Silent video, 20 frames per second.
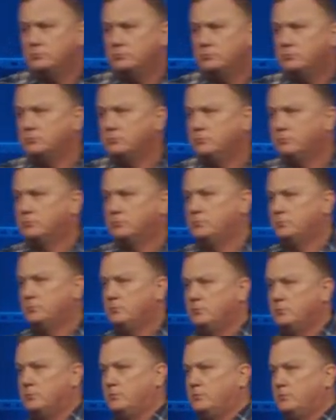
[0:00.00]

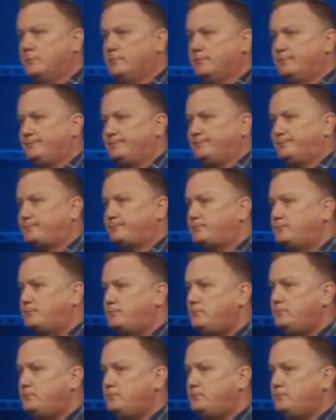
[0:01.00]
(silence)